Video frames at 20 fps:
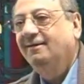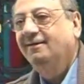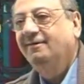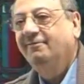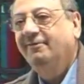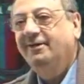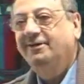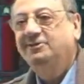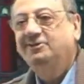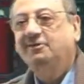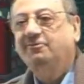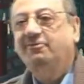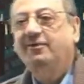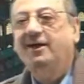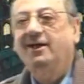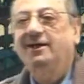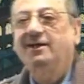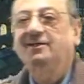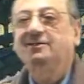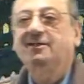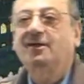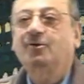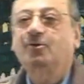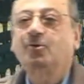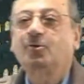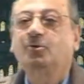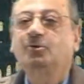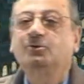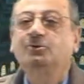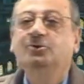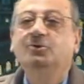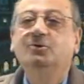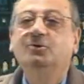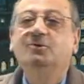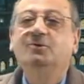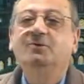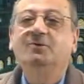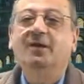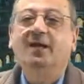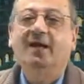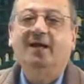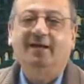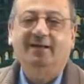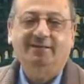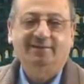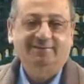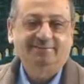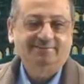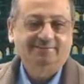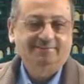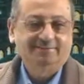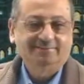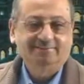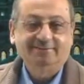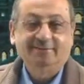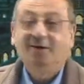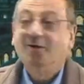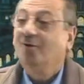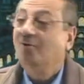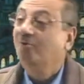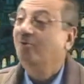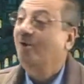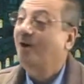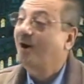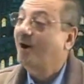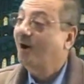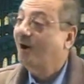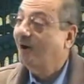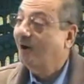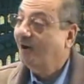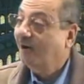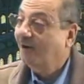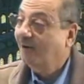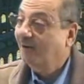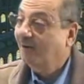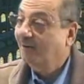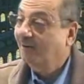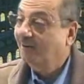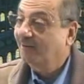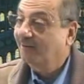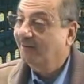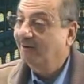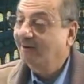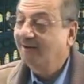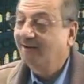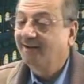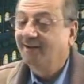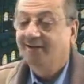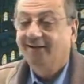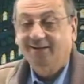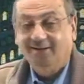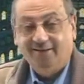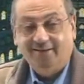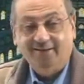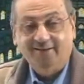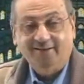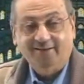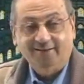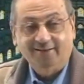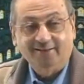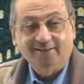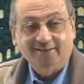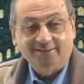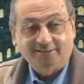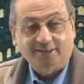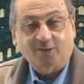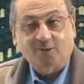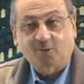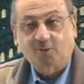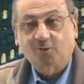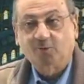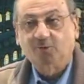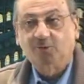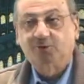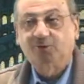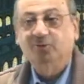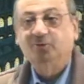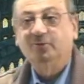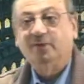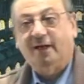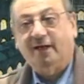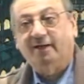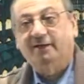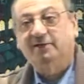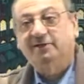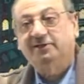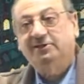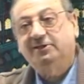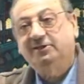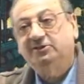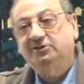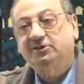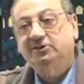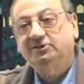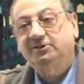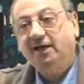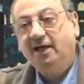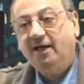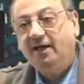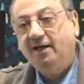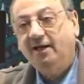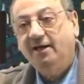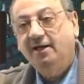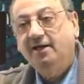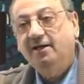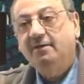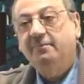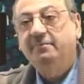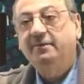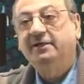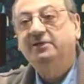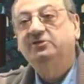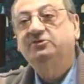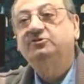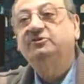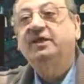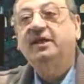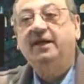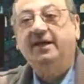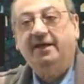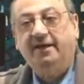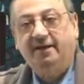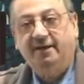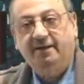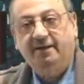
Where is the file in yakhrujuna? Wow. Yakhrujuna. It is ya means they.